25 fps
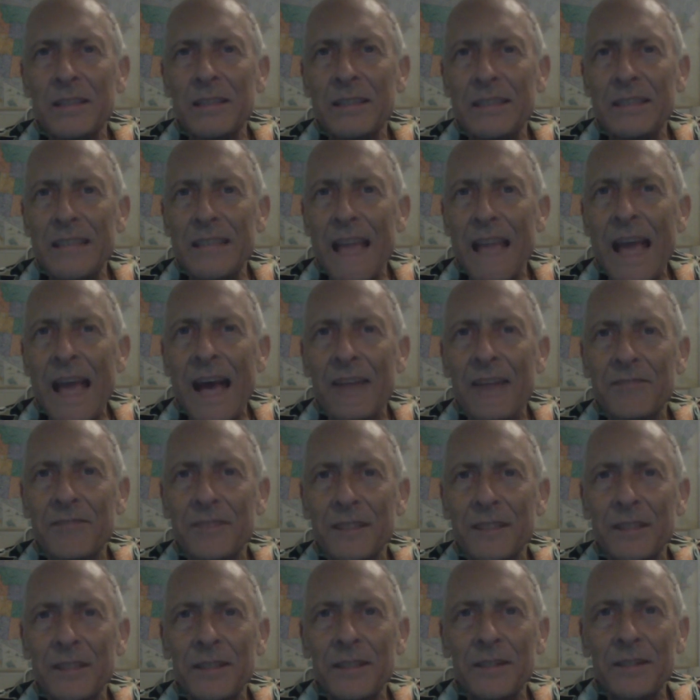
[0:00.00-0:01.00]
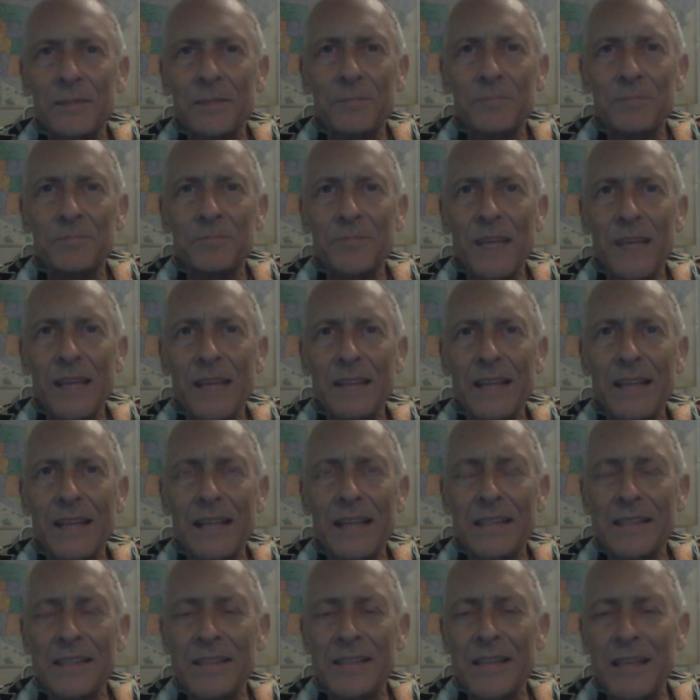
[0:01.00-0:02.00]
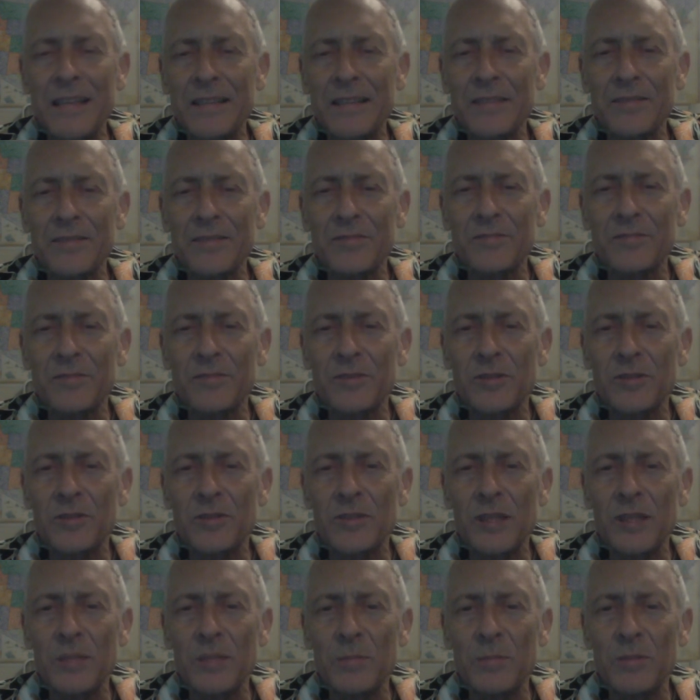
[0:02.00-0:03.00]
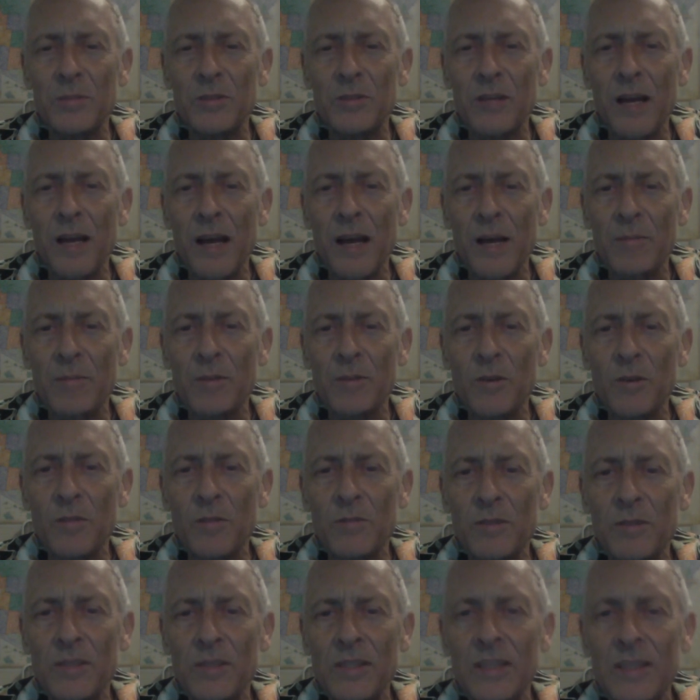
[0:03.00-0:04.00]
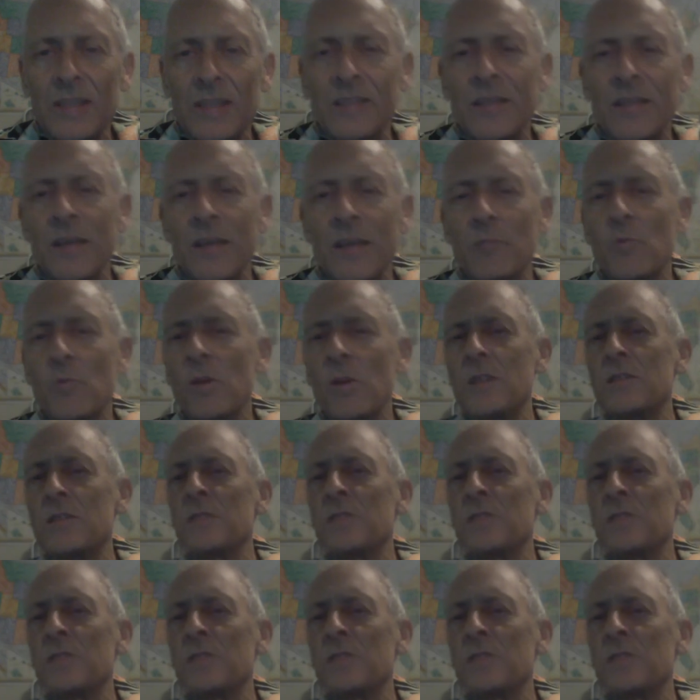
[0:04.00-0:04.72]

NAFTA, that sent cheap jobs overseas. That one of the